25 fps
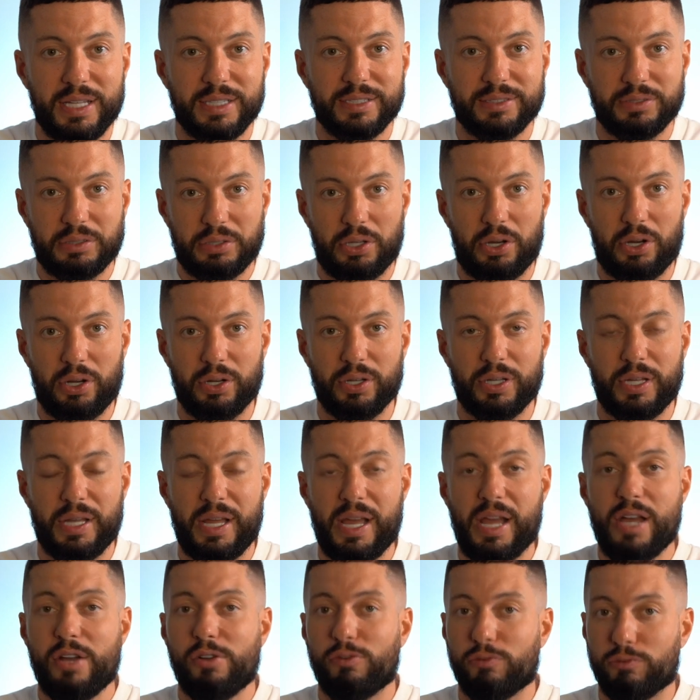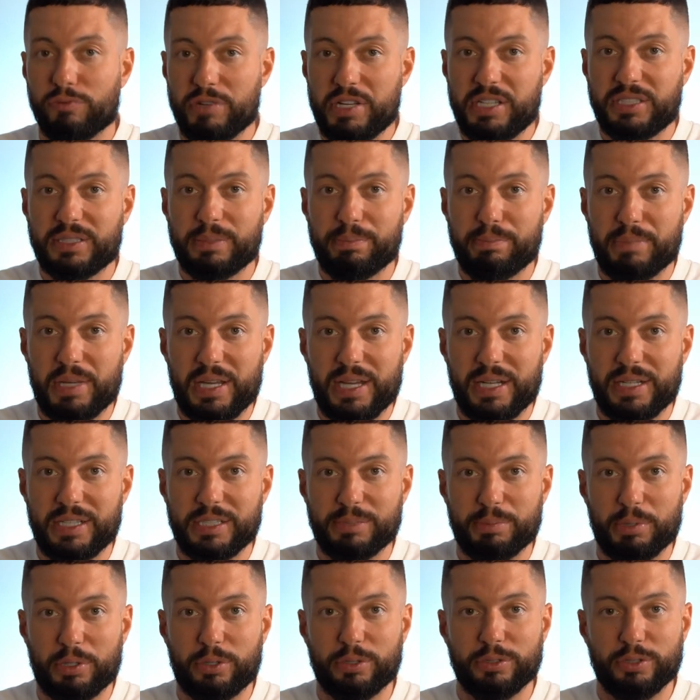it's not. Reason being is
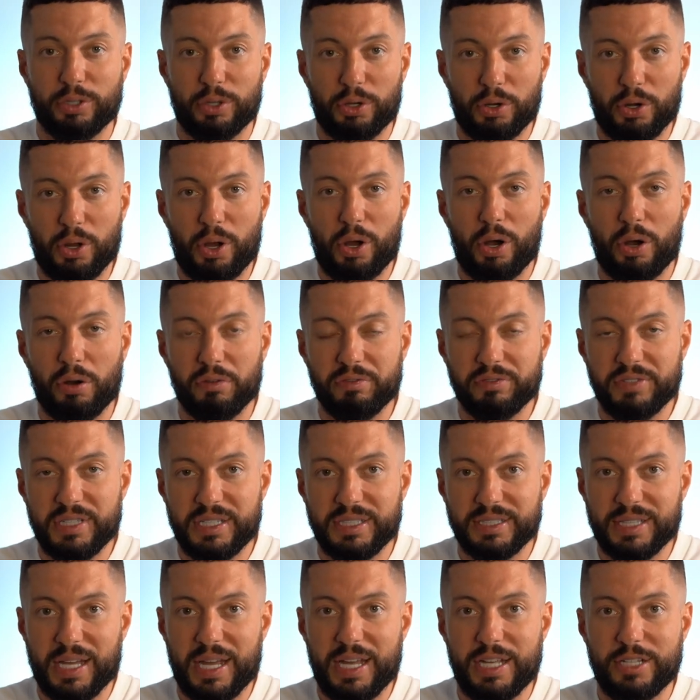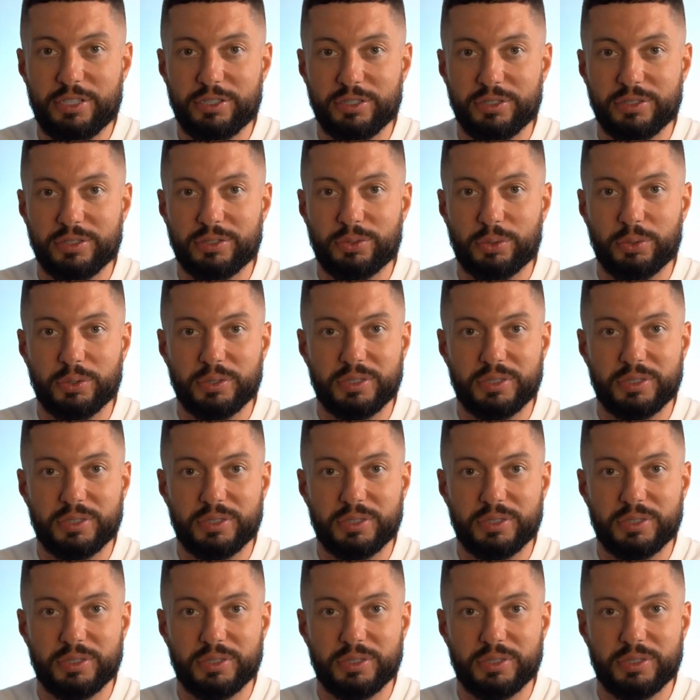because a lot of these agents or